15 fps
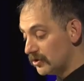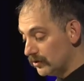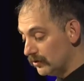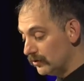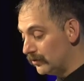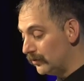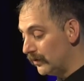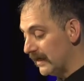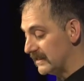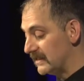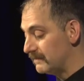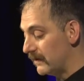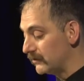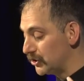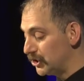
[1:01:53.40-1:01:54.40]
Two,
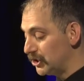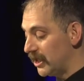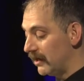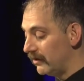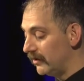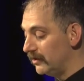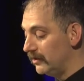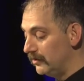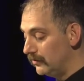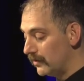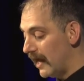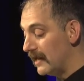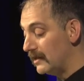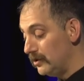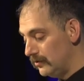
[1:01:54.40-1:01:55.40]
it's about
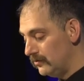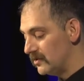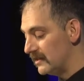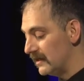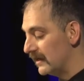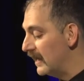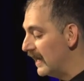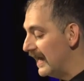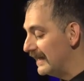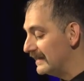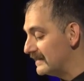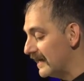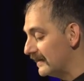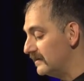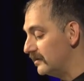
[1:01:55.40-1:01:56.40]
sharing and using
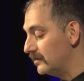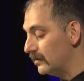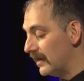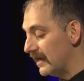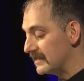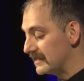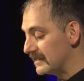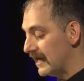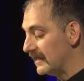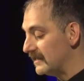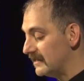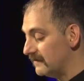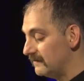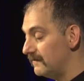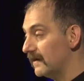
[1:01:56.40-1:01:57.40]
technical and
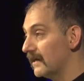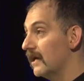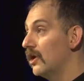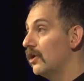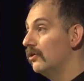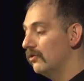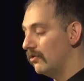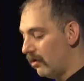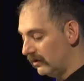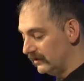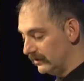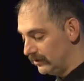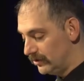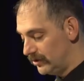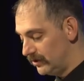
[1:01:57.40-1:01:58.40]
scientific
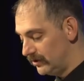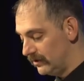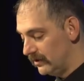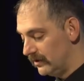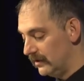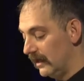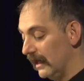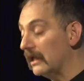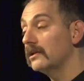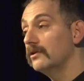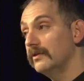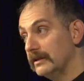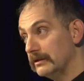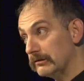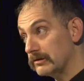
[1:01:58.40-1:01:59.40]
knowledge,
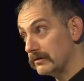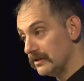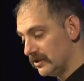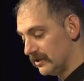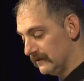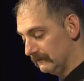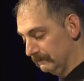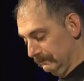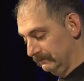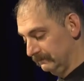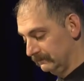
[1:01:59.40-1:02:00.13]
including nutrition.